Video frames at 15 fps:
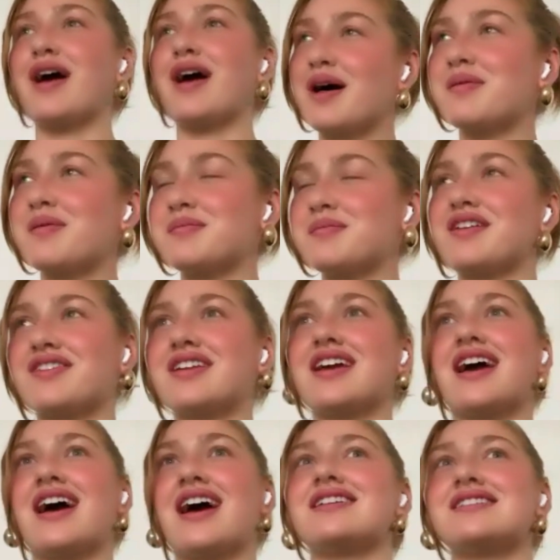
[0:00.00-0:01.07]
My album
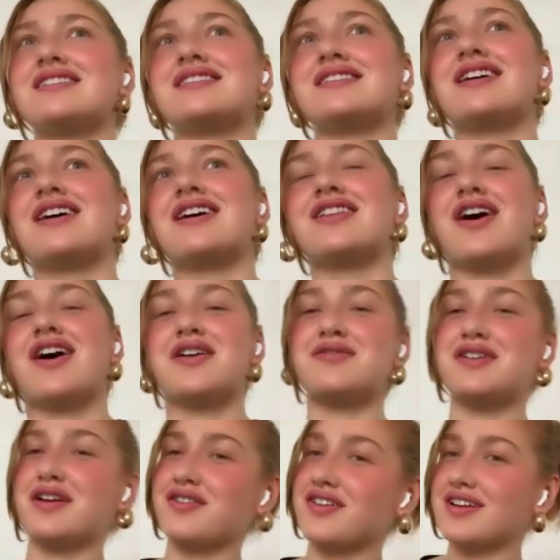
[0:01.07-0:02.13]
definitely has a lot
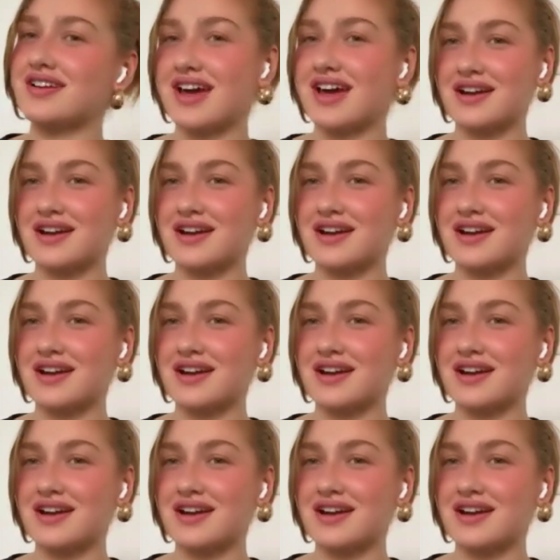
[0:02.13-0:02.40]
of different